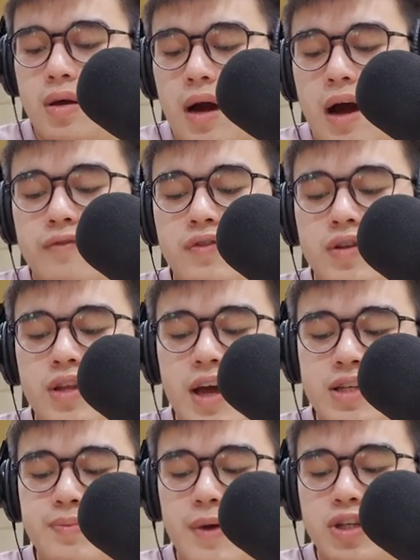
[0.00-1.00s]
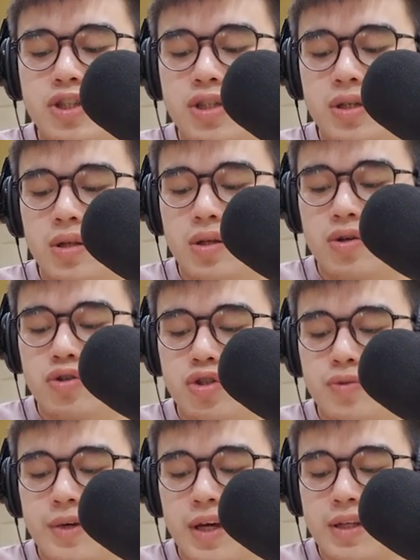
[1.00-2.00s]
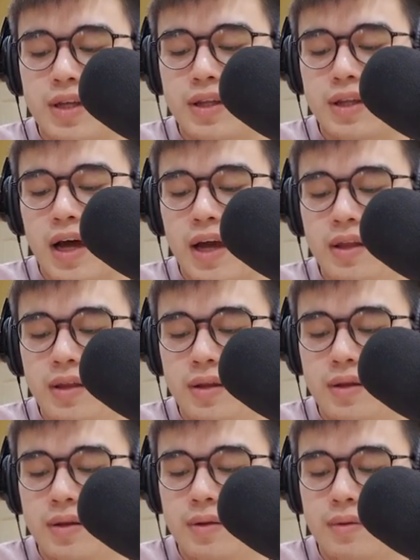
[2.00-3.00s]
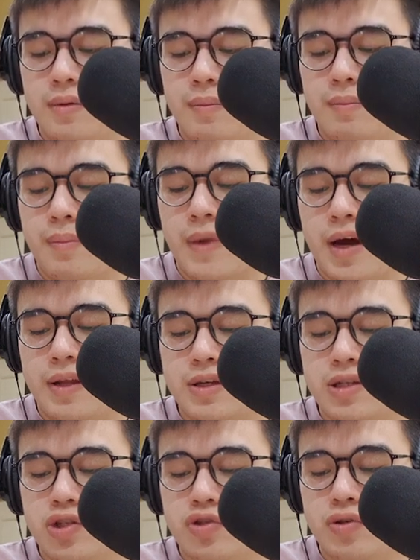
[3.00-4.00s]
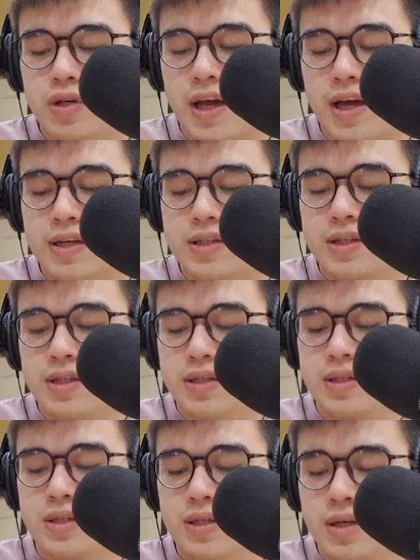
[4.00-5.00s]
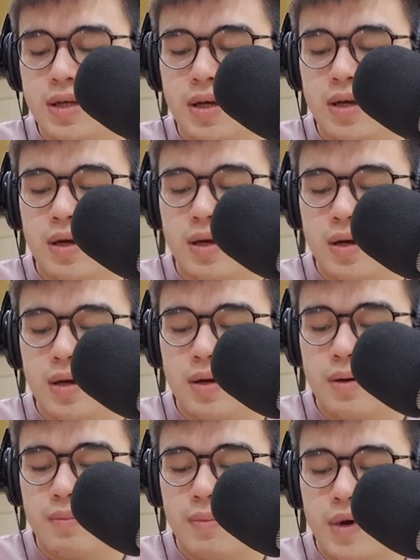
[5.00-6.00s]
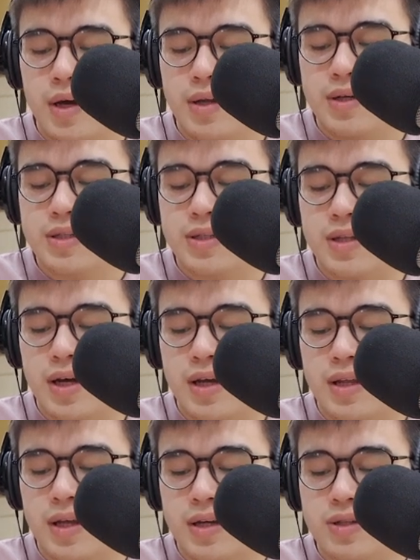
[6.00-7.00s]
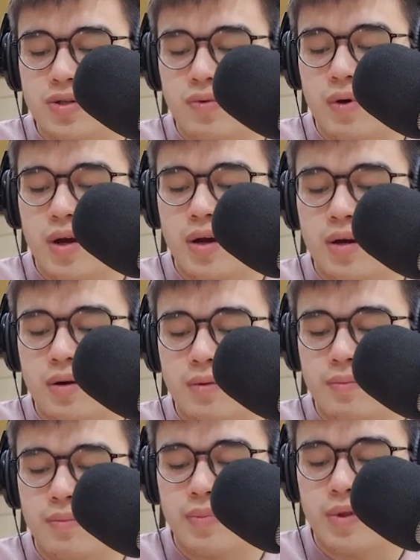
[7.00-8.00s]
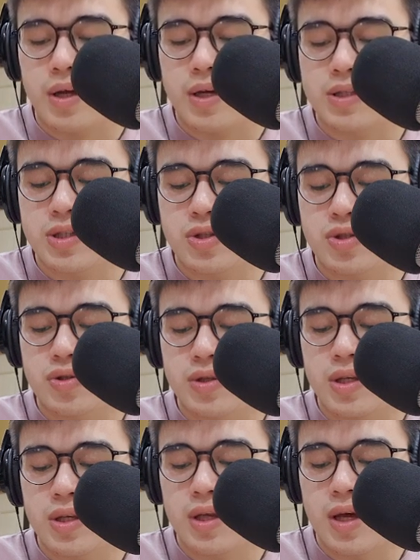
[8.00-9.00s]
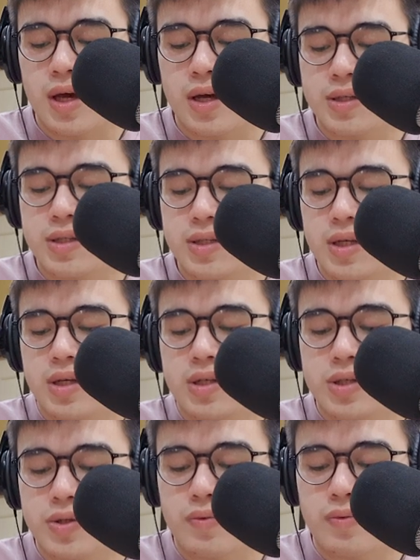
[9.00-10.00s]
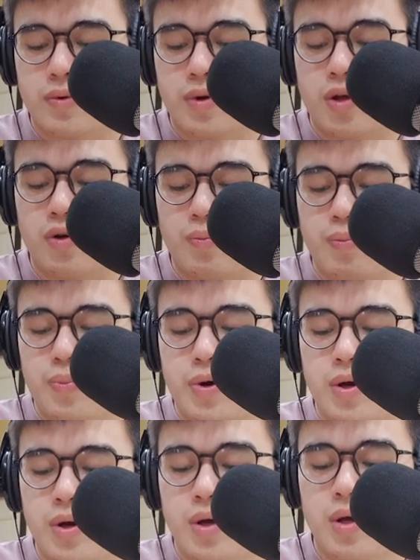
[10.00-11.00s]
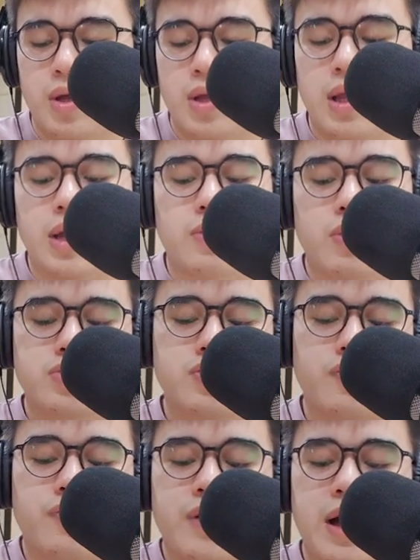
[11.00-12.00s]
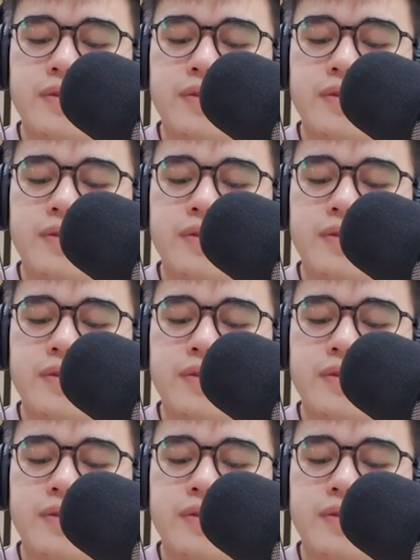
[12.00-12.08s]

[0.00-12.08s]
After the expansion, you should be getting 9 minus 3x's minus 9x squared plus 3x cubed equals to 5.